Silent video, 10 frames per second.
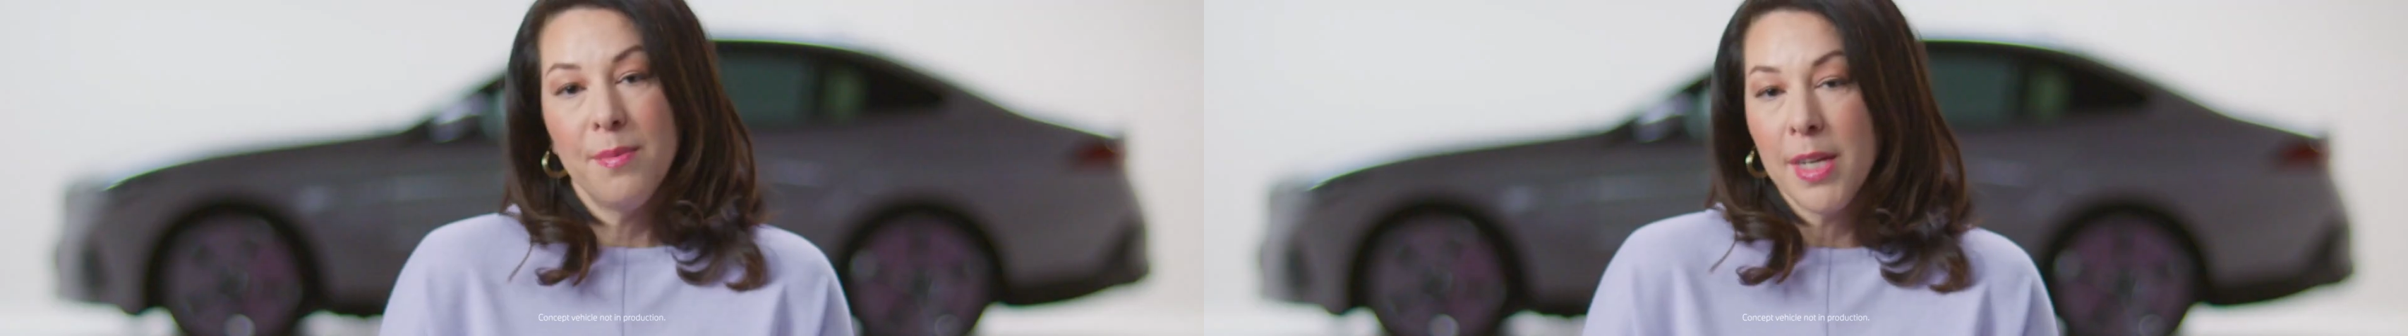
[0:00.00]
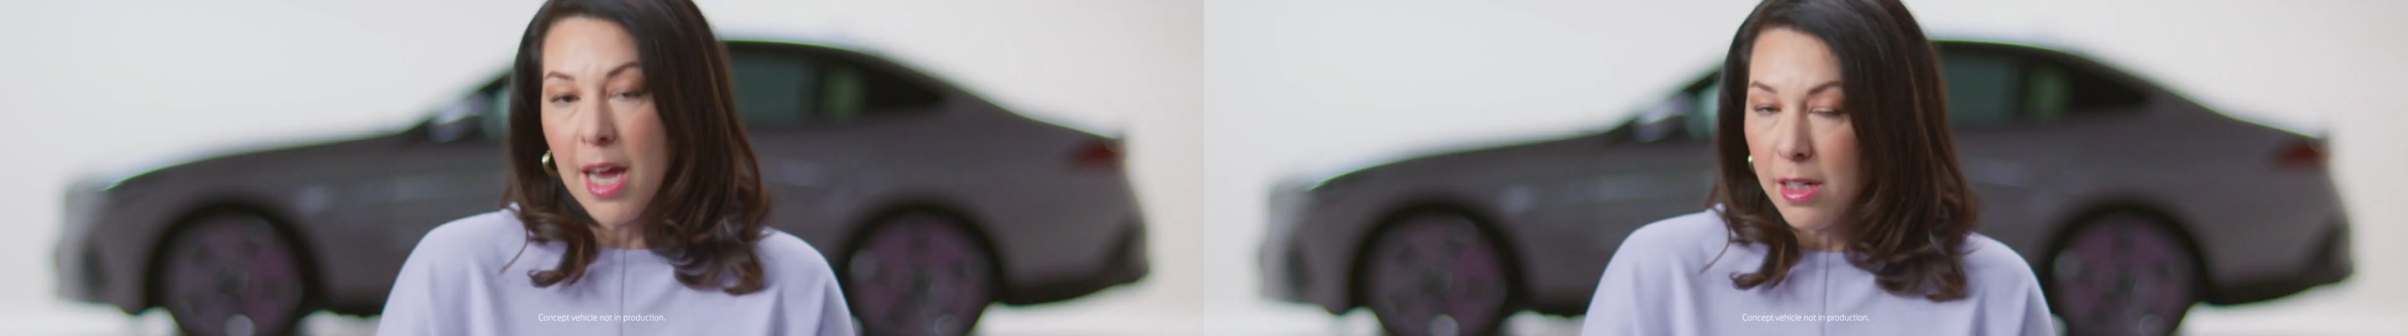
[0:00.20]

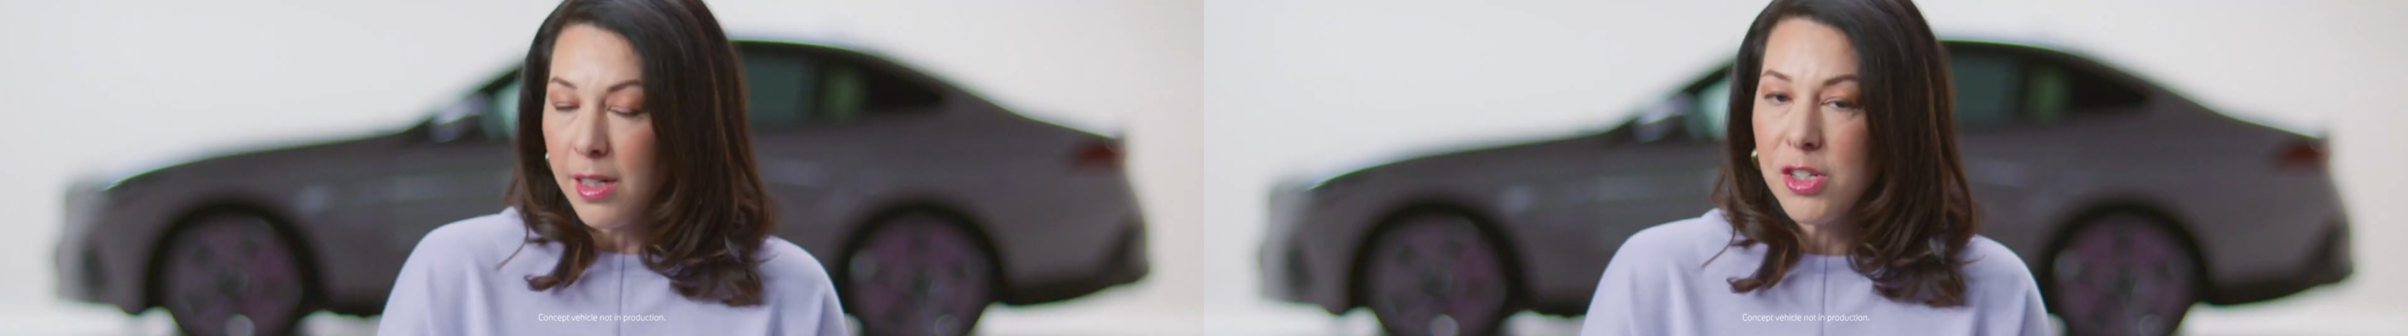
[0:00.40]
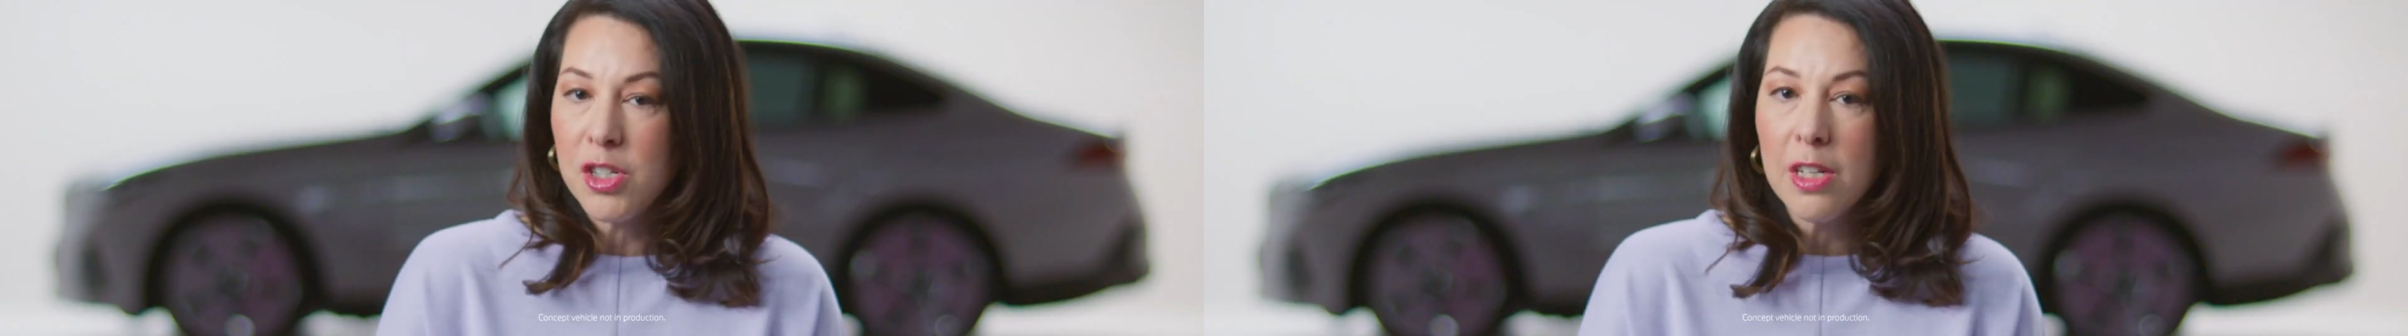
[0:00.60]

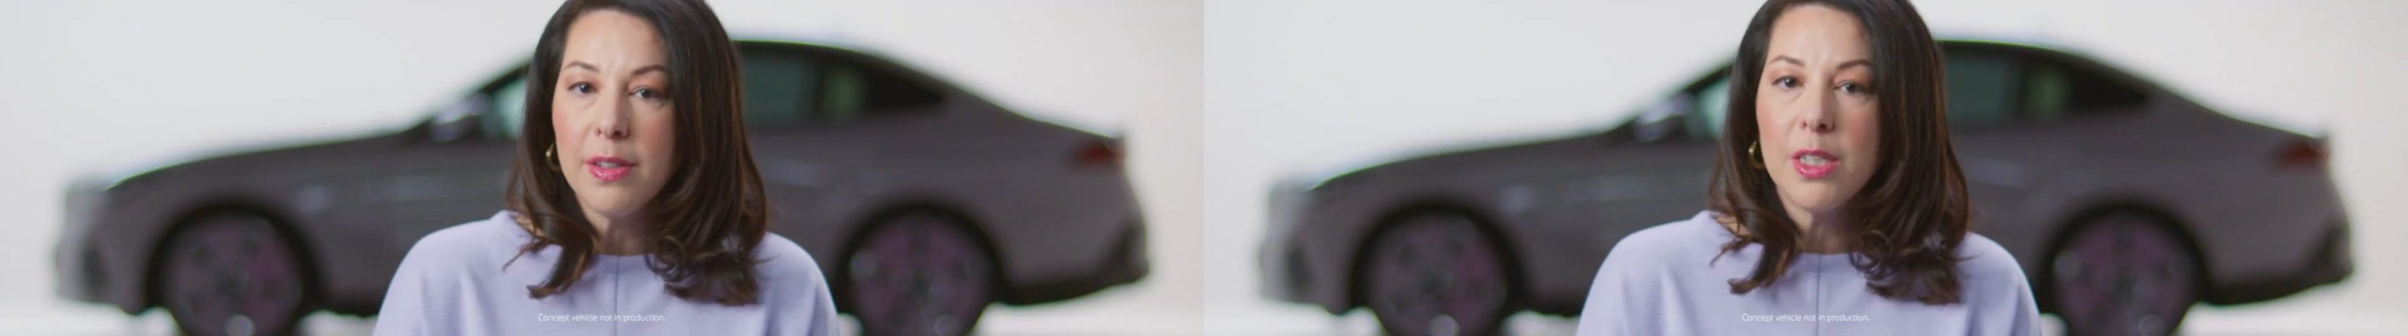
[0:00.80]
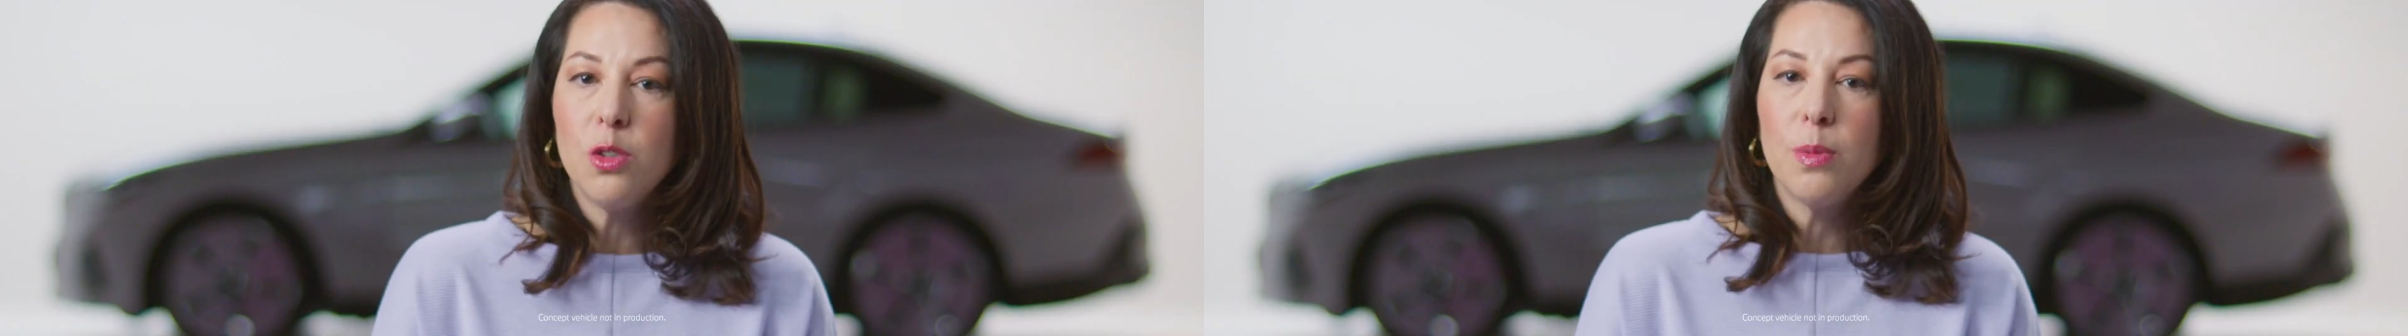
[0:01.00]
mechanical
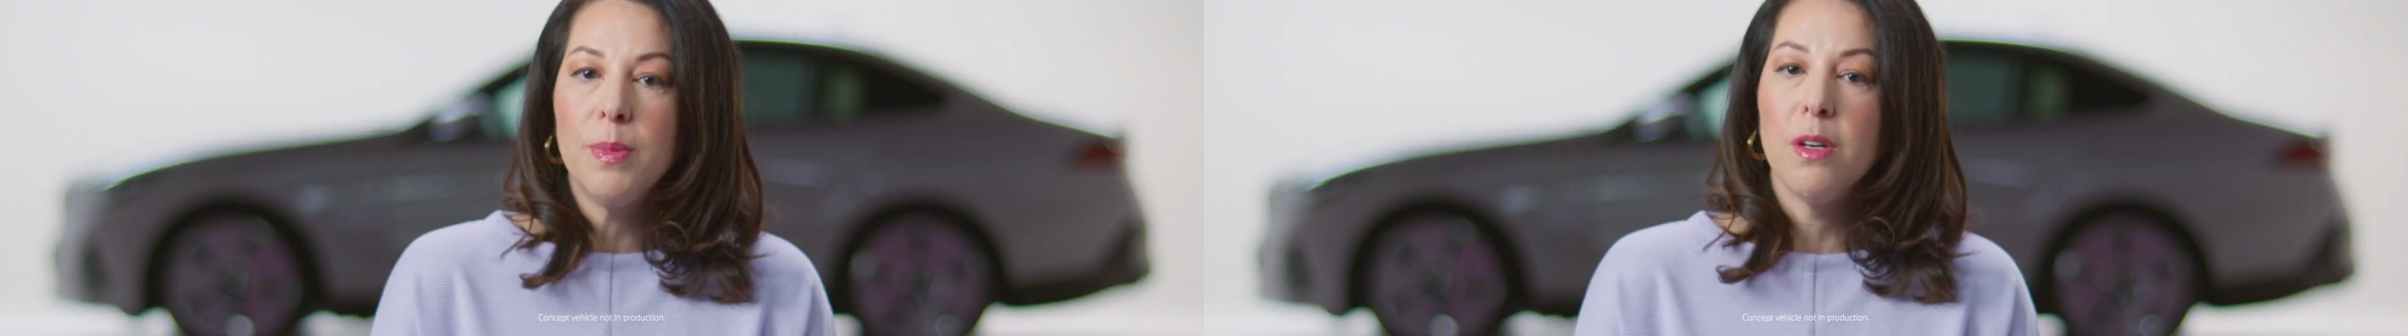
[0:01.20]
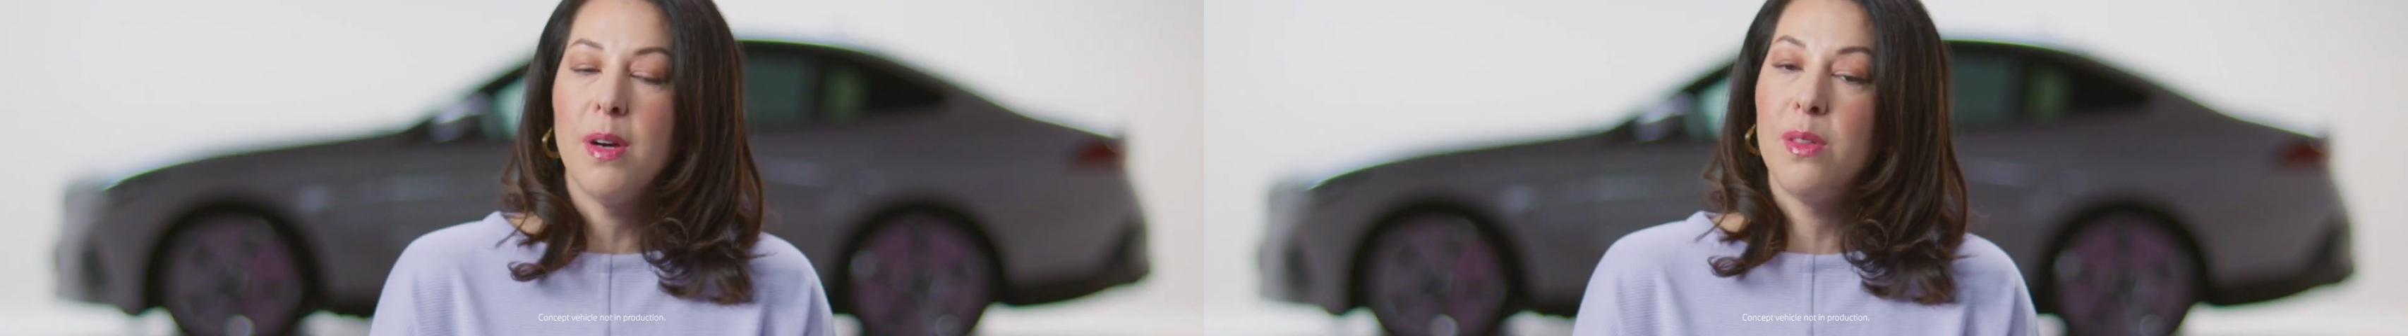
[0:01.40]
engineering took
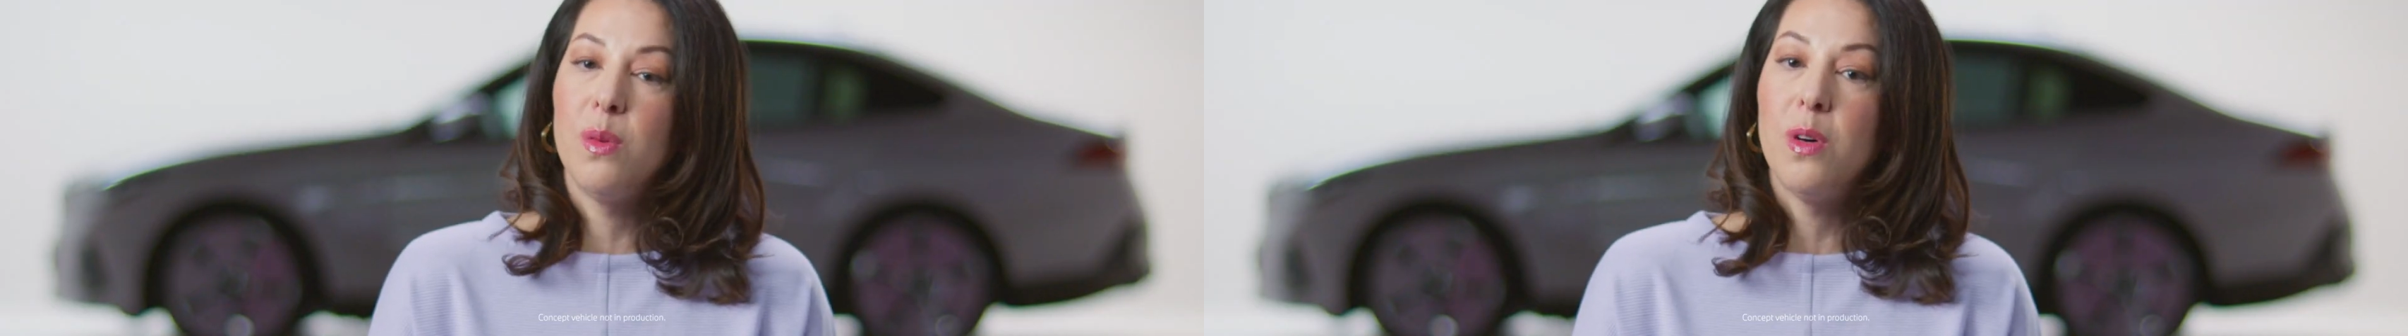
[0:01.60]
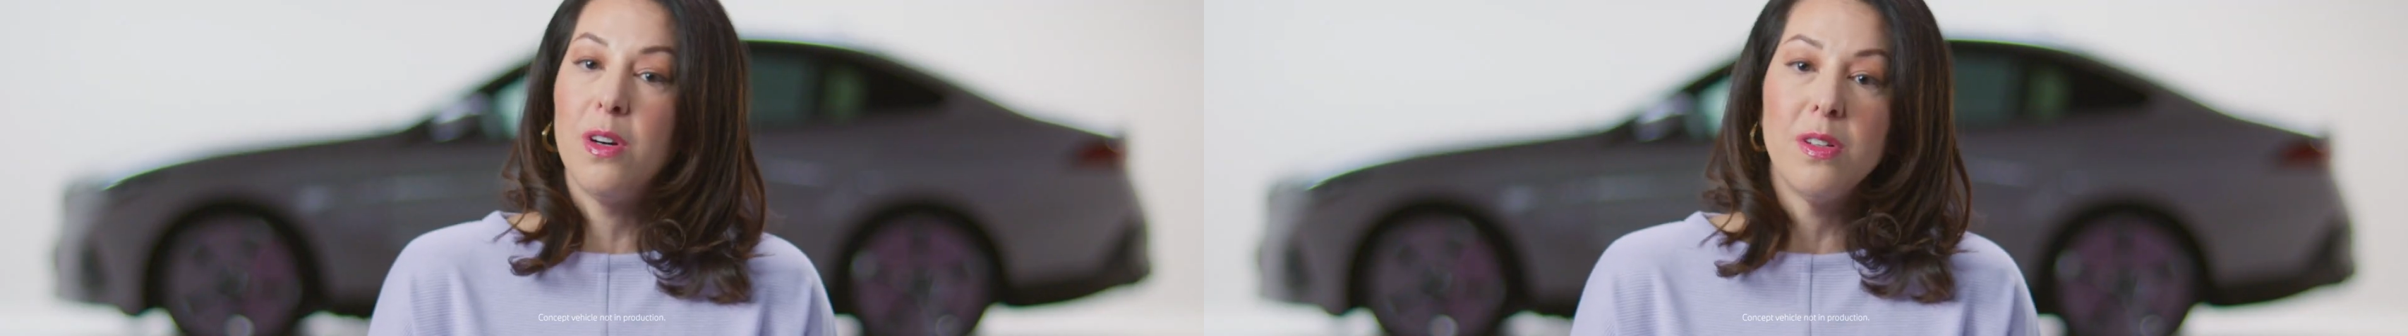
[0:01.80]
me around
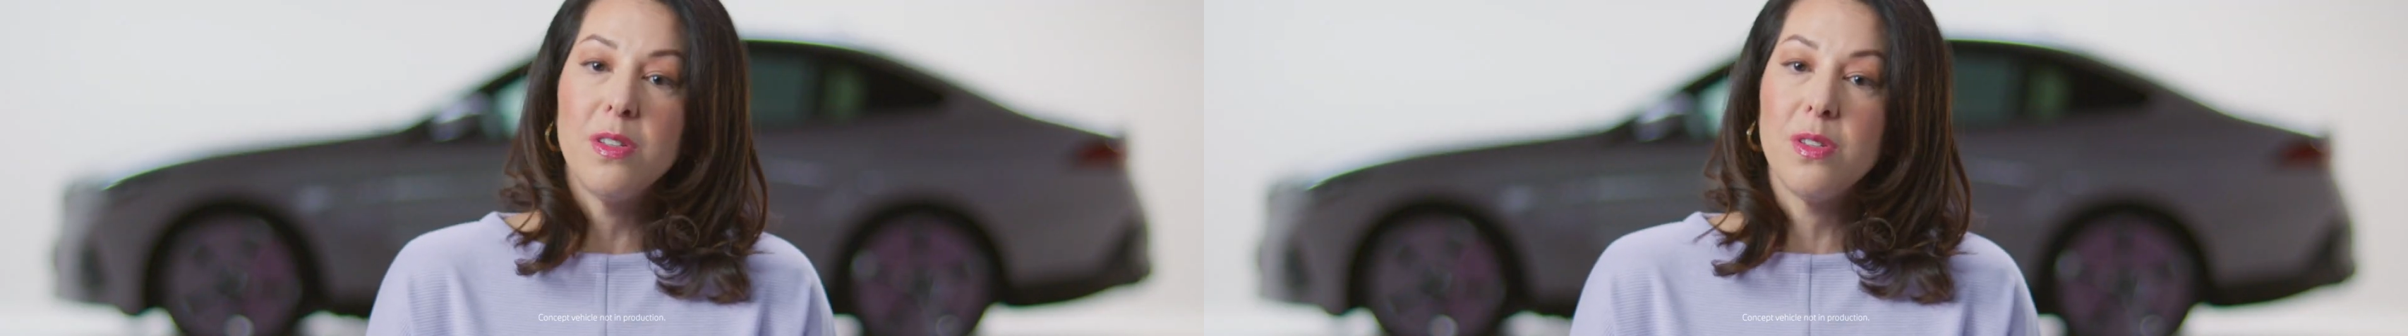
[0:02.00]
the world,